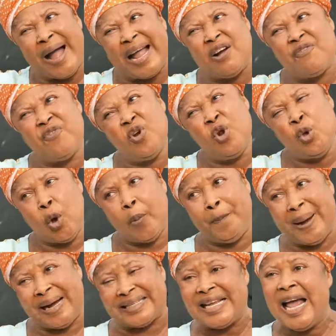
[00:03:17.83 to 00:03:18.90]
And follow your
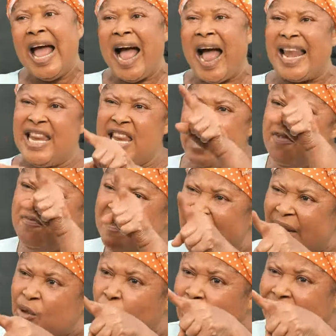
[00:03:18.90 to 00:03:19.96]
path and leave
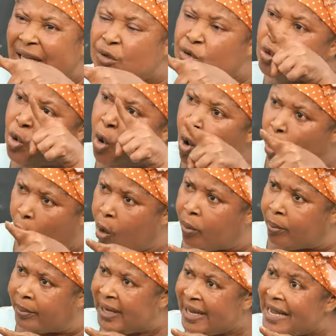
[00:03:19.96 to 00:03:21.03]
my daughter to go
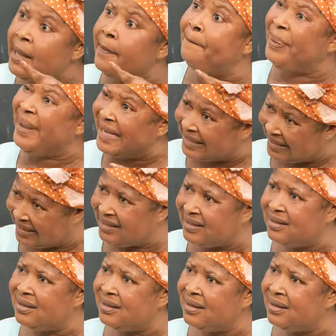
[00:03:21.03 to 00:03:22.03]
home in peace.